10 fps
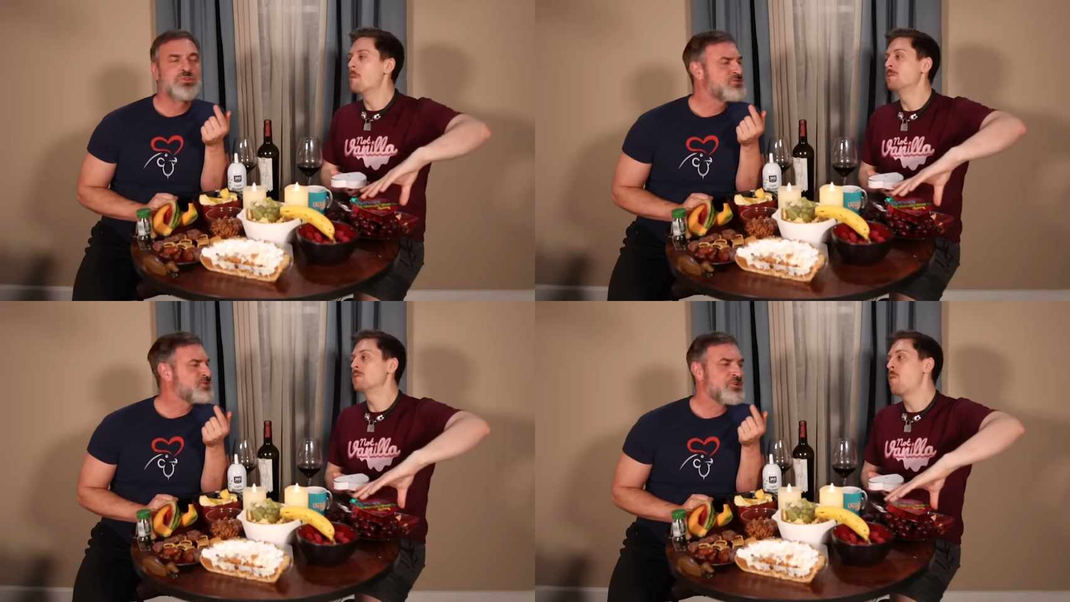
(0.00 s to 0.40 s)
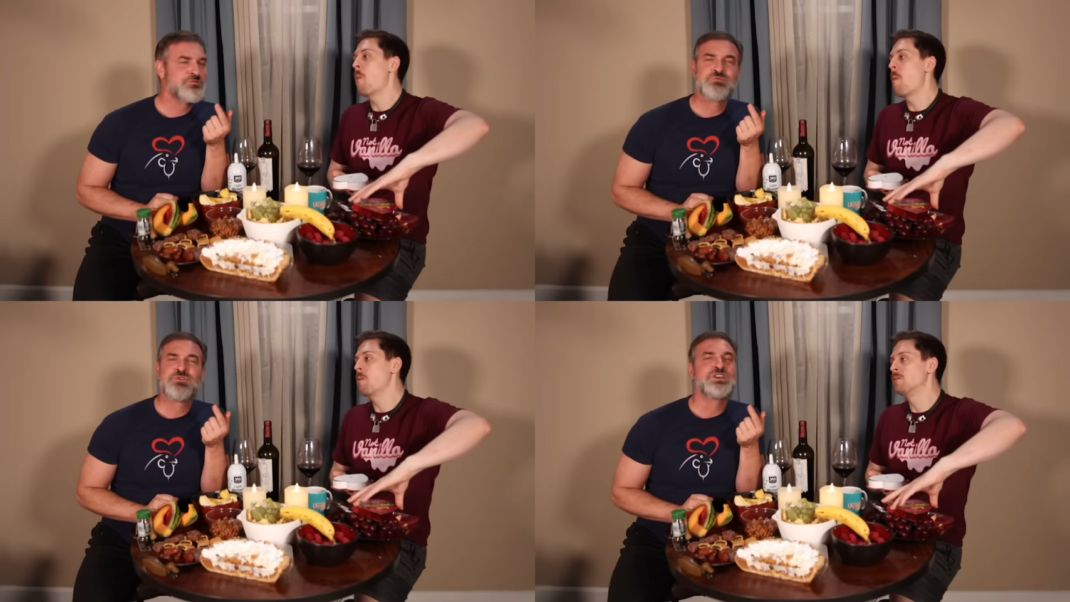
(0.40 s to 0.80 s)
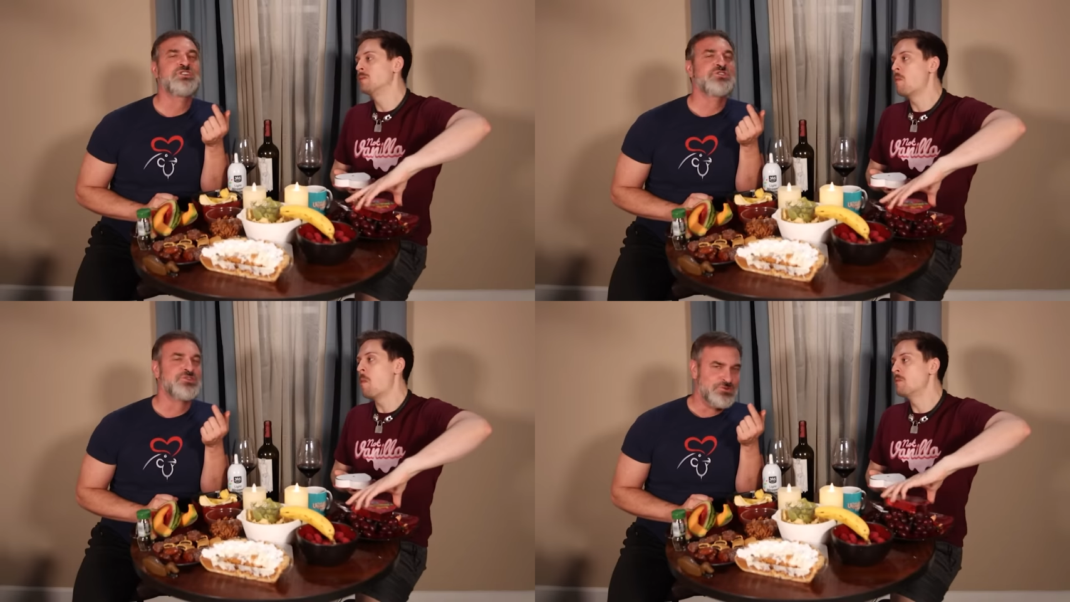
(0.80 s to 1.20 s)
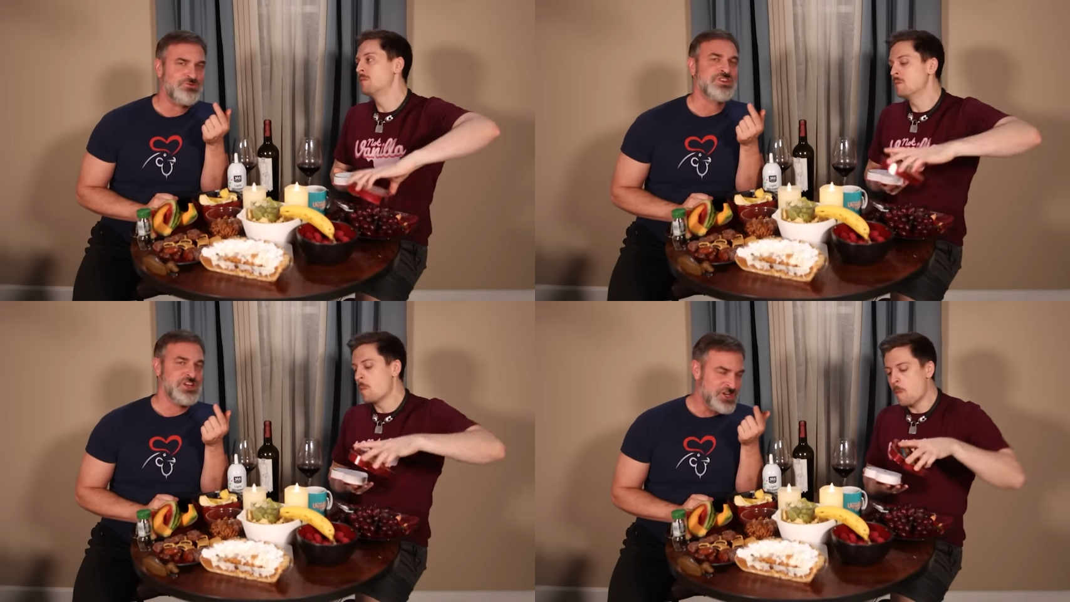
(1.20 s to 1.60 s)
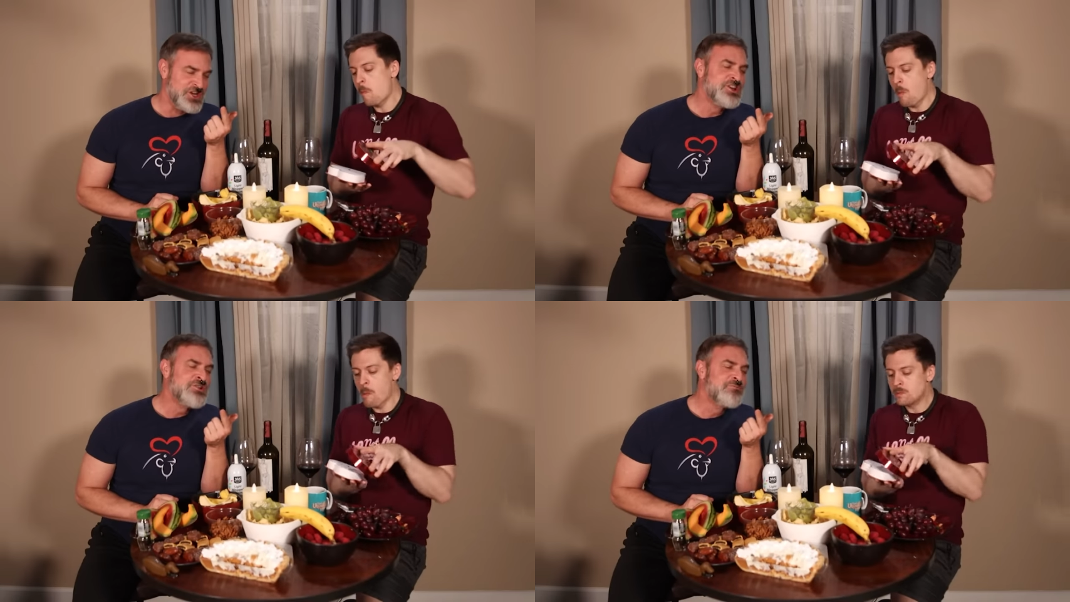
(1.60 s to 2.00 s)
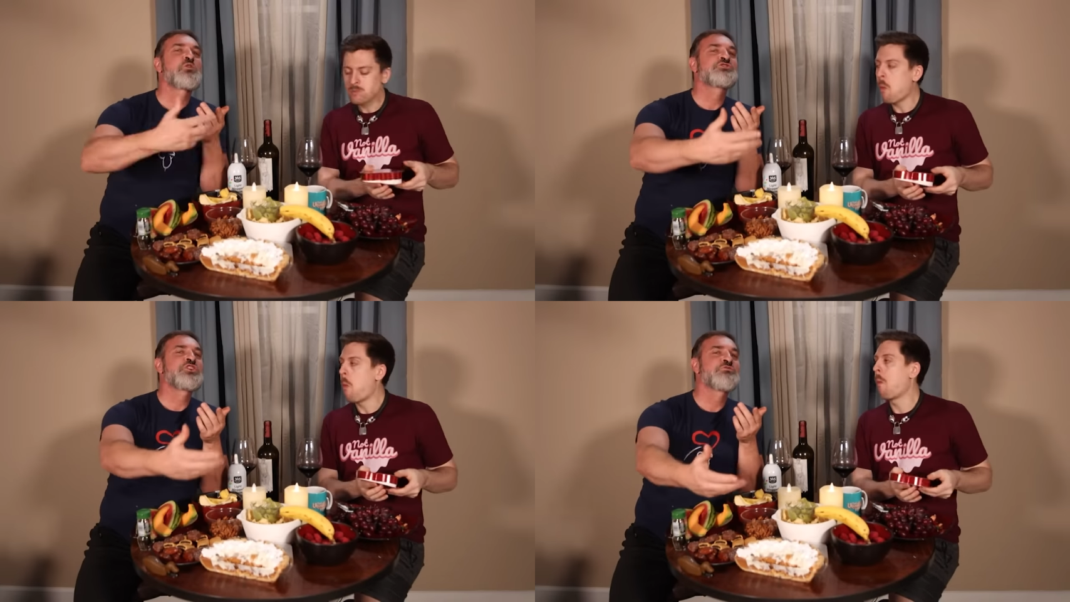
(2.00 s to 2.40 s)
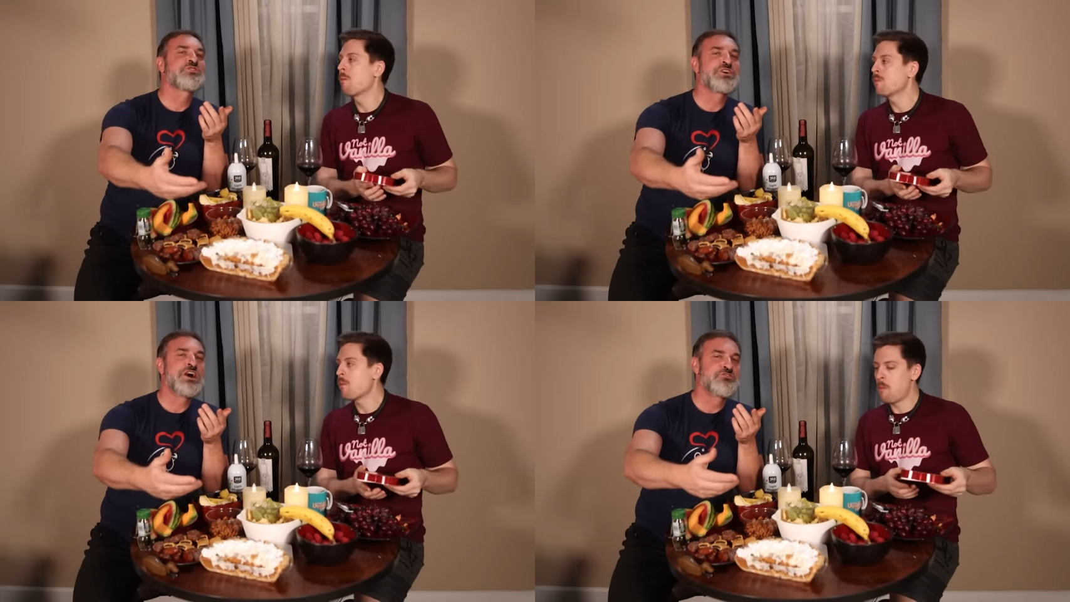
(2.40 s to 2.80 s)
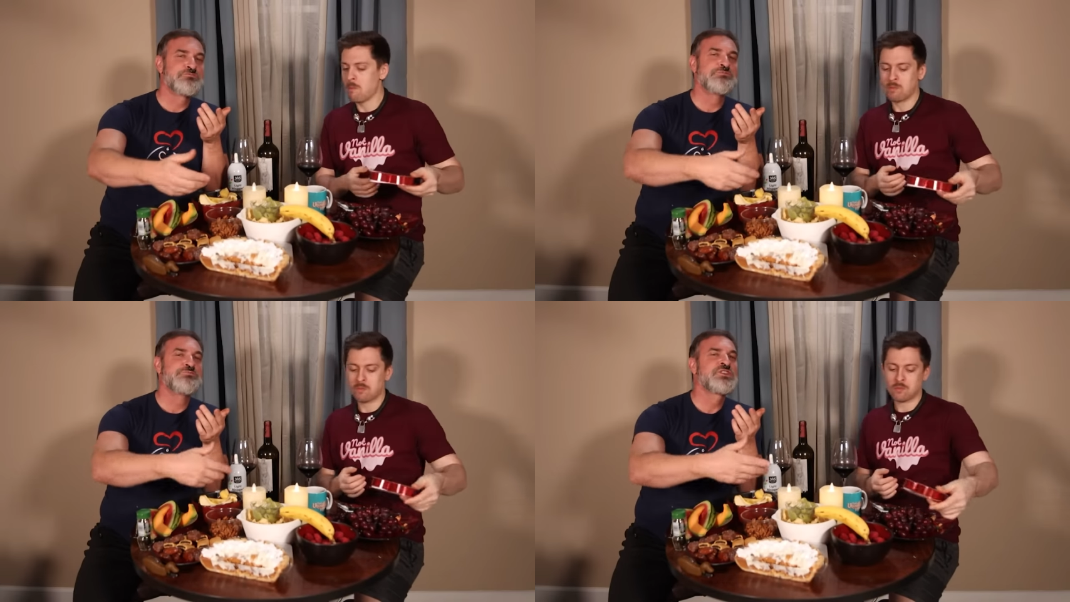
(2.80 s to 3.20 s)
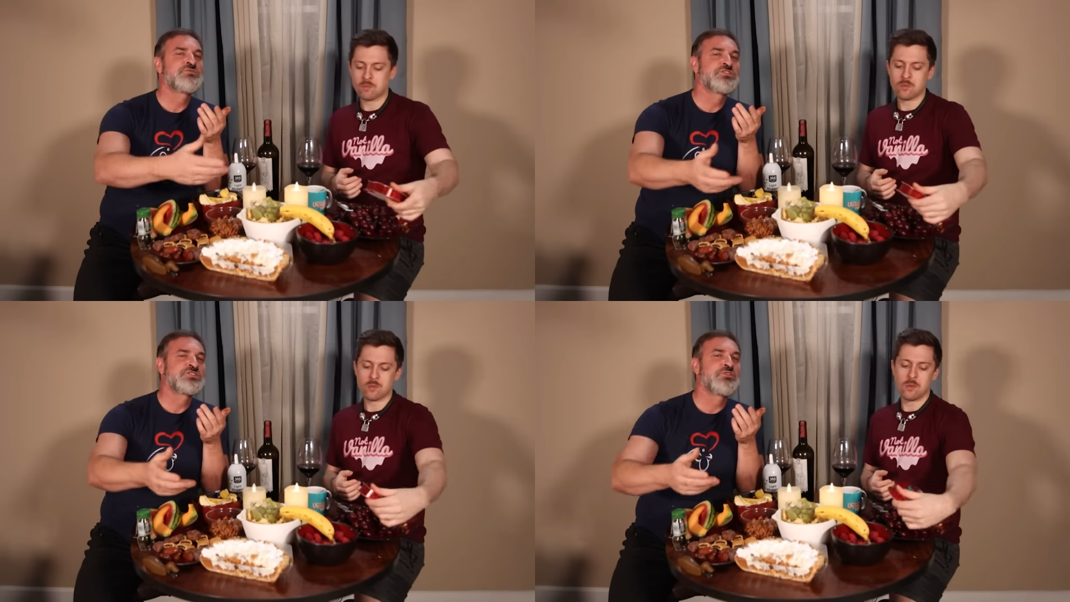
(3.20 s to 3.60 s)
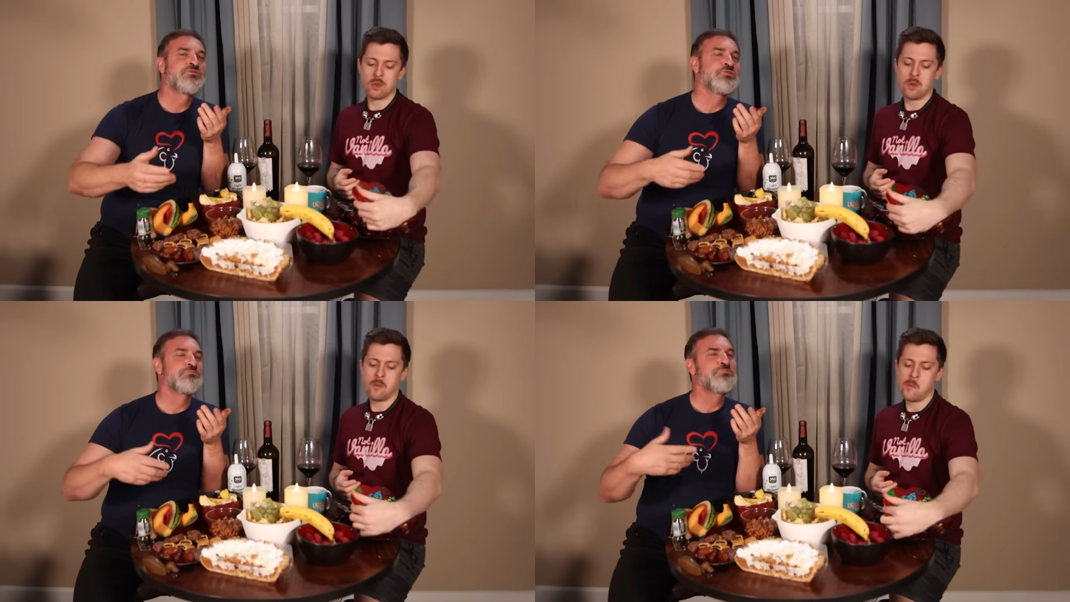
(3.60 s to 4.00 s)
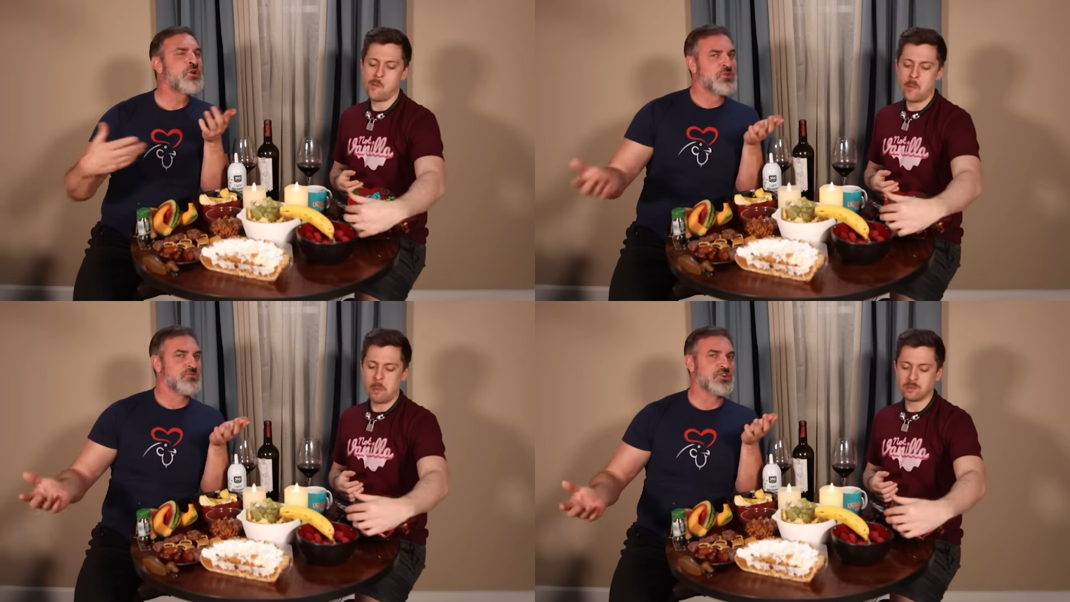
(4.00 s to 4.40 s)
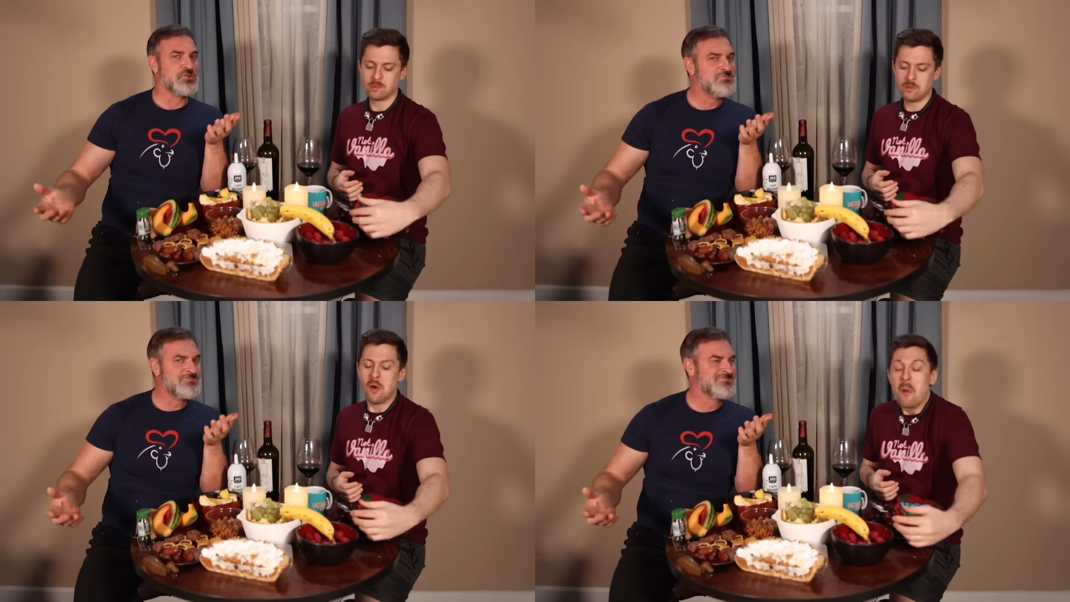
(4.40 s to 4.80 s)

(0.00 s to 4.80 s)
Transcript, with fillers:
Speaker 1: don't start with what you need. Start with how it'd be beneficial for both of you.